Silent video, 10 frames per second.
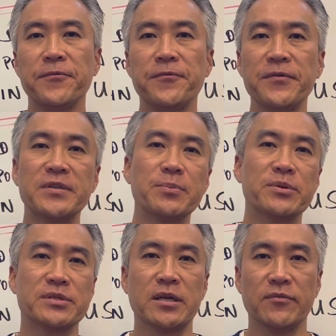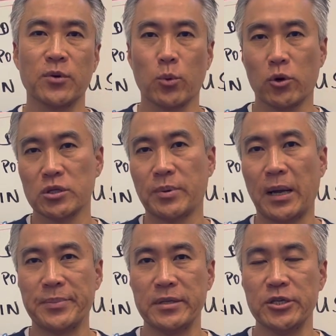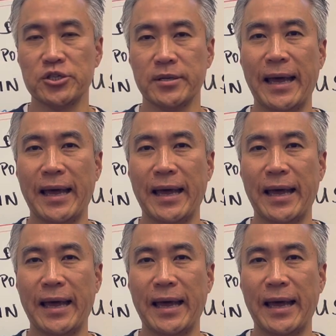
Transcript: 50% of the world's population